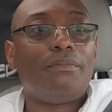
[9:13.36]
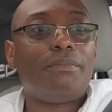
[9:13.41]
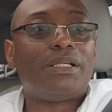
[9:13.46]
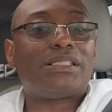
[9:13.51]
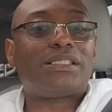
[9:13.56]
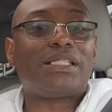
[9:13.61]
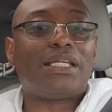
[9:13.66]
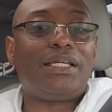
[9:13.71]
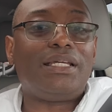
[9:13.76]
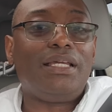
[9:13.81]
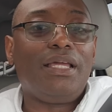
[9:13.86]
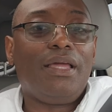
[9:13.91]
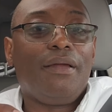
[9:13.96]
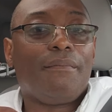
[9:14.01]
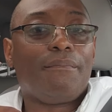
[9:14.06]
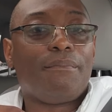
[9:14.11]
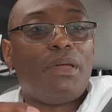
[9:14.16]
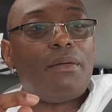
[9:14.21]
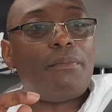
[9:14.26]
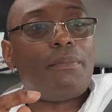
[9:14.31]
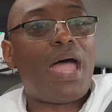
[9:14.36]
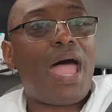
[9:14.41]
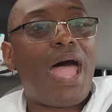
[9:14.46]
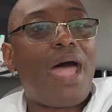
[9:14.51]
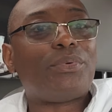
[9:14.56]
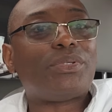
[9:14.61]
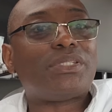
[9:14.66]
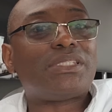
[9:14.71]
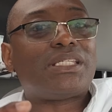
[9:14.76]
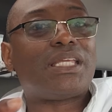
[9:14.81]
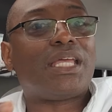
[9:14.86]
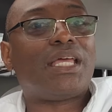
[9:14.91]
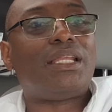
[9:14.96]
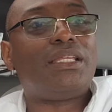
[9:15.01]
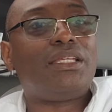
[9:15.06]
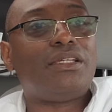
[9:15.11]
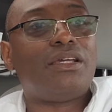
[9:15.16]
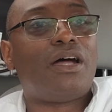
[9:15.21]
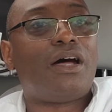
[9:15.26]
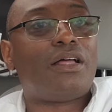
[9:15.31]
But see, remember I was
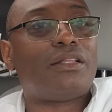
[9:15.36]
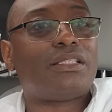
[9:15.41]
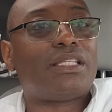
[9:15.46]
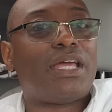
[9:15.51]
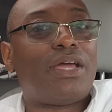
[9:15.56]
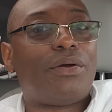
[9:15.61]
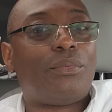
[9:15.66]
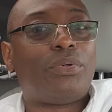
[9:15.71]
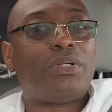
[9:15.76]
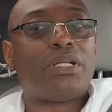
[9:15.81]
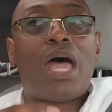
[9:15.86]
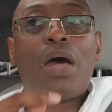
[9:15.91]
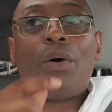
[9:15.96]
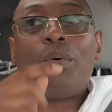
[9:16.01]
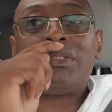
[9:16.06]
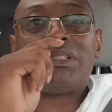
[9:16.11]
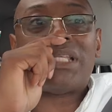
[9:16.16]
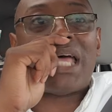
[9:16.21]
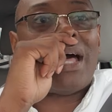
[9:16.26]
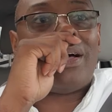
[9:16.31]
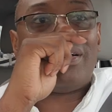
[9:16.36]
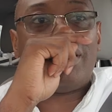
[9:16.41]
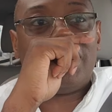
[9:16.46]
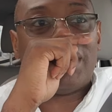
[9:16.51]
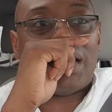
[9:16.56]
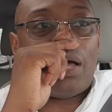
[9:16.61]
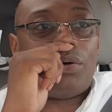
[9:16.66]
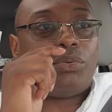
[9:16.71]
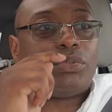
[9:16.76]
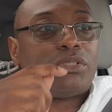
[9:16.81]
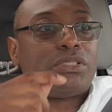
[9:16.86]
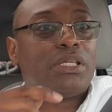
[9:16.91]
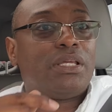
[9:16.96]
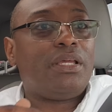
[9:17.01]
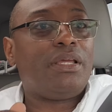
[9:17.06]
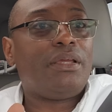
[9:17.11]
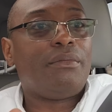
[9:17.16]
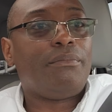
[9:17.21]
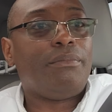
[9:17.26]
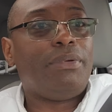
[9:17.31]
telling y'all that when I was out and I was
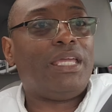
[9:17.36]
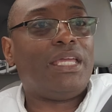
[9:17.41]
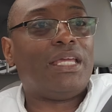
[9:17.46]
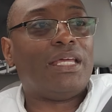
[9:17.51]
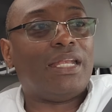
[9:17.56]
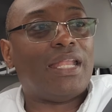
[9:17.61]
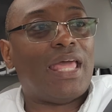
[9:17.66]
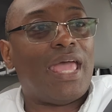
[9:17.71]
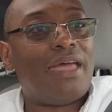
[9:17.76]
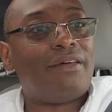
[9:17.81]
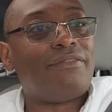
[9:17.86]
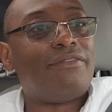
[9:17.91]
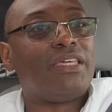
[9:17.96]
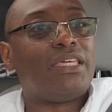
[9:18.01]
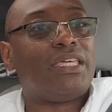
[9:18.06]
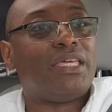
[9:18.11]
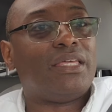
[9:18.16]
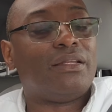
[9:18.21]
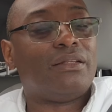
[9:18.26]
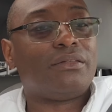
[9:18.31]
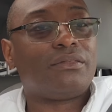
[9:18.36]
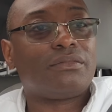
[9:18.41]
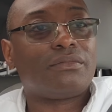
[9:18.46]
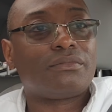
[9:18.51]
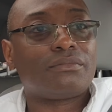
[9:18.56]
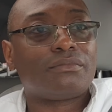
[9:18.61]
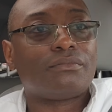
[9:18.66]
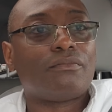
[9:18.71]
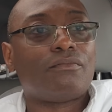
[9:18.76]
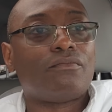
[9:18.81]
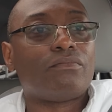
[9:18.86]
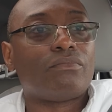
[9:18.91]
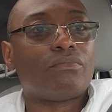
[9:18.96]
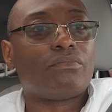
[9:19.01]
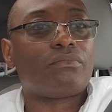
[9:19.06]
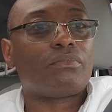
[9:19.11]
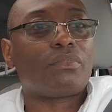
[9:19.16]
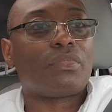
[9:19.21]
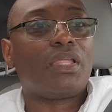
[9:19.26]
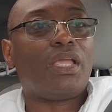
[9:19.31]
being an advocate.
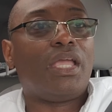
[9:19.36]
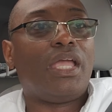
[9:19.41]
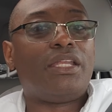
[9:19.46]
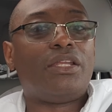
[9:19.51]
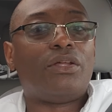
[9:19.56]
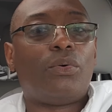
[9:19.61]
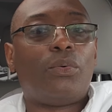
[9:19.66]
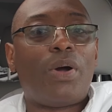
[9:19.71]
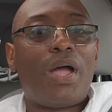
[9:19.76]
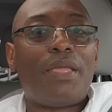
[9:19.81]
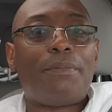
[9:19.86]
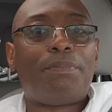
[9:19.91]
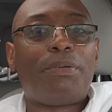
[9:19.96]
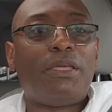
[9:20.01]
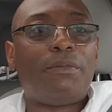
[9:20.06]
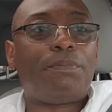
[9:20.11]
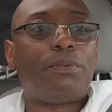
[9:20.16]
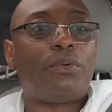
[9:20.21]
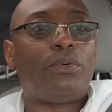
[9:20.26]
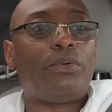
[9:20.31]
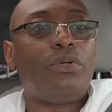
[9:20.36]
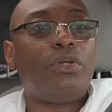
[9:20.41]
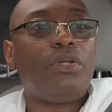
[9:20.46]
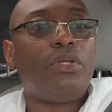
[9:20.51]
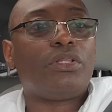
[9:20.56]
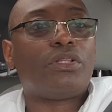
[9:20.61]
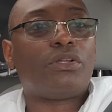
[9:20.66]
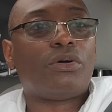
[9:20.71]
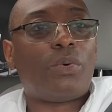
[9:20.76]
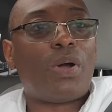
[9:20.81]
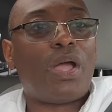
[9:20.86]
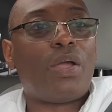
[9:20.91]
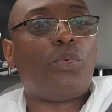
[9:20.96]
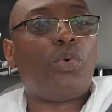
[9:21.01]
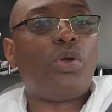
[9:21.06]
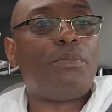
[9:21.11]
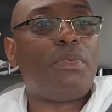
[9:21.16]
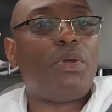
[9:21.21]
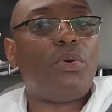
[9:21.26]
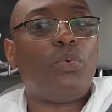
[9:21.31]
And the white people, the
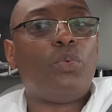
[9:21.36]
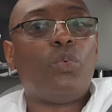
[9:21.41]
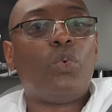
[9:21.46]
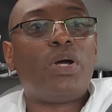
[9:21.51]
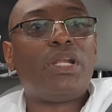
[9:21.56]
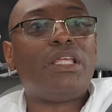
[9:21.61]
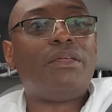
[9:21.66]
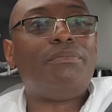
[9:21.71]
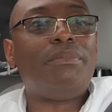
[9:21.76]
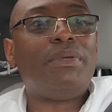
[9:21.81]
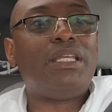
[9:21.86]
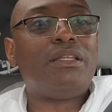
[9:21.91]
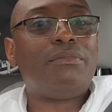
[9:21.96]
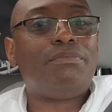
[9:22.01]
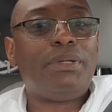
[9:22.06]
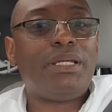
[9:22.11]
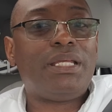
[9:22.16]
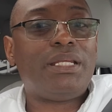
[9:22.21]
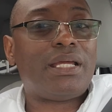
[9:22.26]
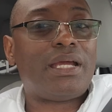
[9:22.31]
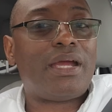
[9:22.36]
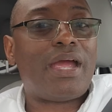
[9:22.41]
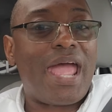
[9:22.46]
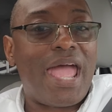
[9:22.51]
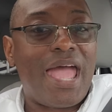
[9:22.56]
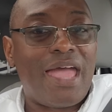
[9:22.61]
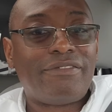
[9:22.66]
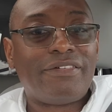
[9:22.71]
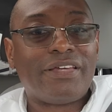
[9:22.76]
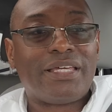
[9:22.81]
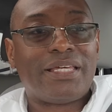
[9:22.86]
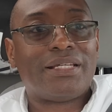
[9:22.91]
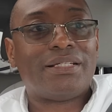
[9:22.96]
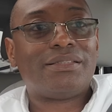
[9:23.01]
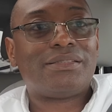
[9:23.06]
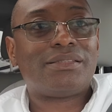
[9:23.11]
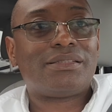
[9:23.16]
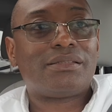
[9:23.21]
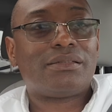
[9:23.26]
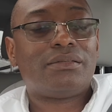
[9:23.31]
white women wanted me to be their
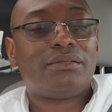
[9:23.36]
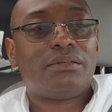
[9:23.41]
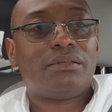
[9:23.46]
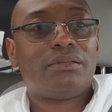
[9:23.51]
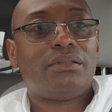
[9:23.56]
advocates.